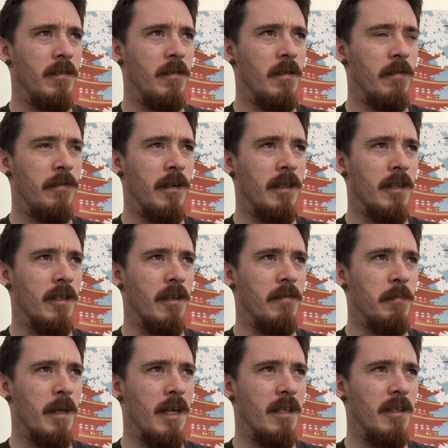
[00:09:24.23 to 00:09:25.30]
the thing that they've
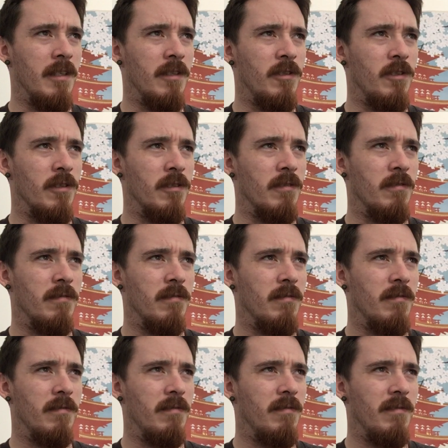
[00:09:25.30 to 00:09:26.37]
made is just,
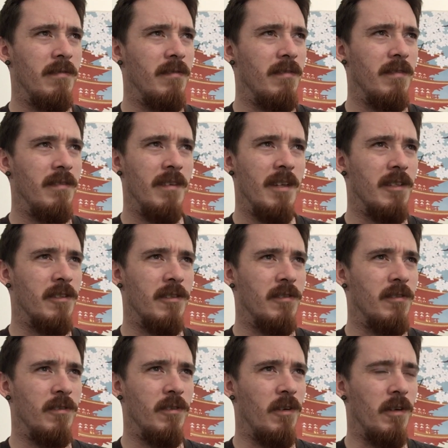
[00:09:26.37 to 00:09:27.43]
it's
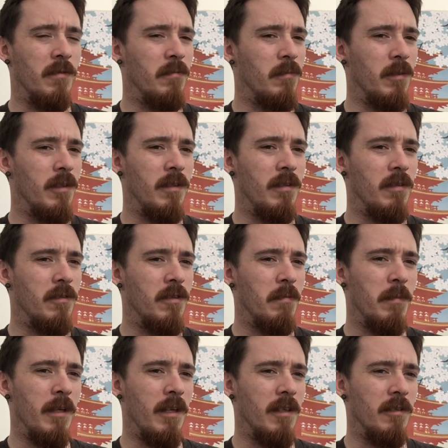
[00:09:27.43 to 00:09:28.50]
not what it used to
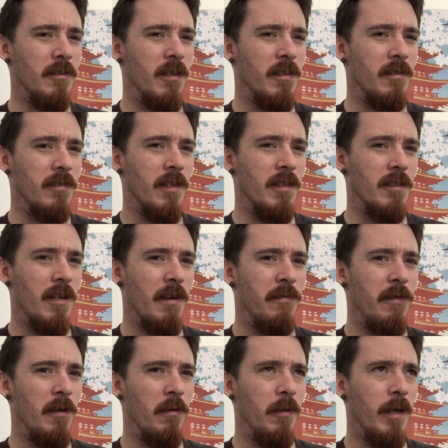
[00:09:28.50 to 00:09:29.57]
be in a certain sense. I
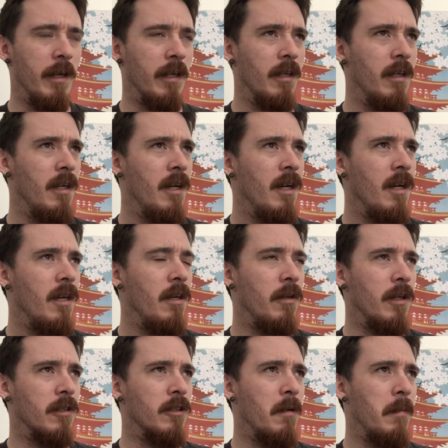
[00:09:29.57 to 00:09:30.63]
feel like you
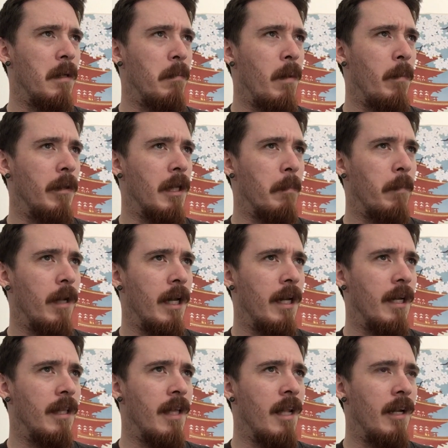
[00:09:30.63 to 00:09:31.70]
get so many people that play
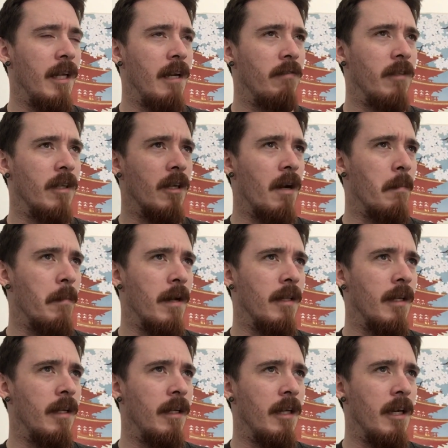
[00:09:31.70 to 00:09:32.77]
it and then leave, then come back,
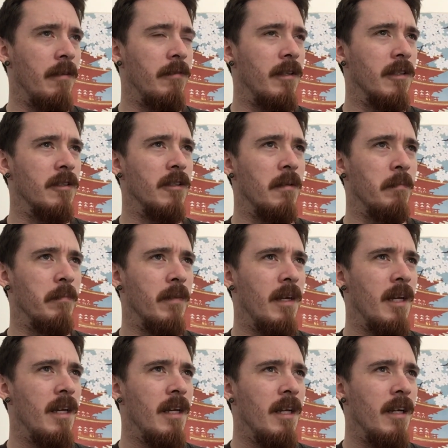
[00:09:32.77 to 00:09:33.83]
then leave. There's some,
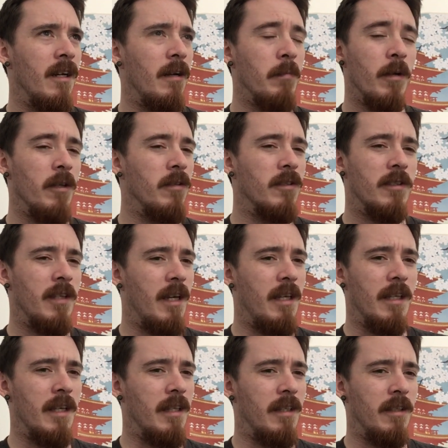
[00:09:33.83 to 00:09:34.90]
I'm not saying
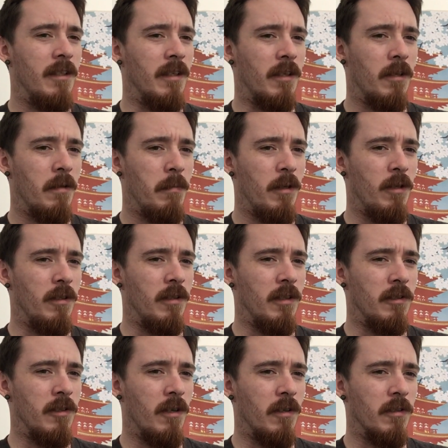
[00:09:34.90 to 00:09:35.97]
that the community is
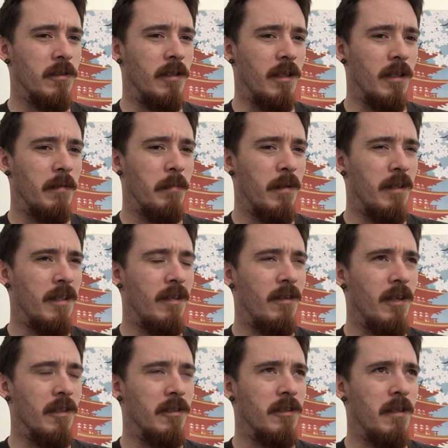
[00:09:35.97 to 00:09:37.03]
toxic, but there
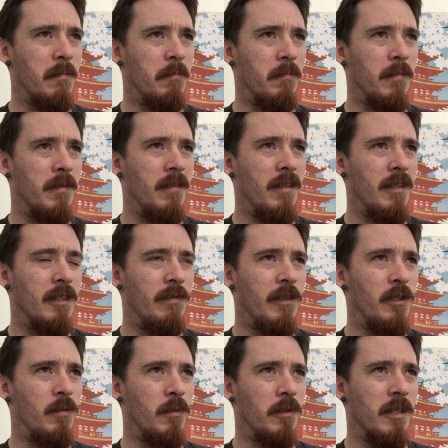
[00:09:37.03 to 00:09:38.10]
are some
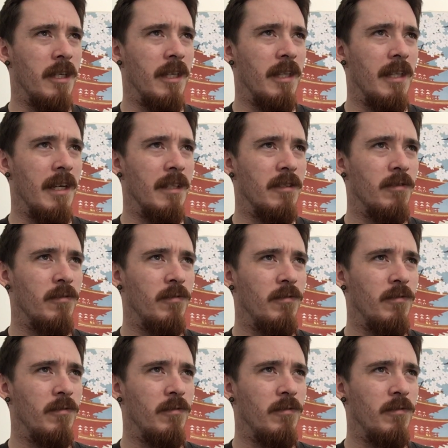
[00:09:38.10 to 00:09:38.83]
individuals in it that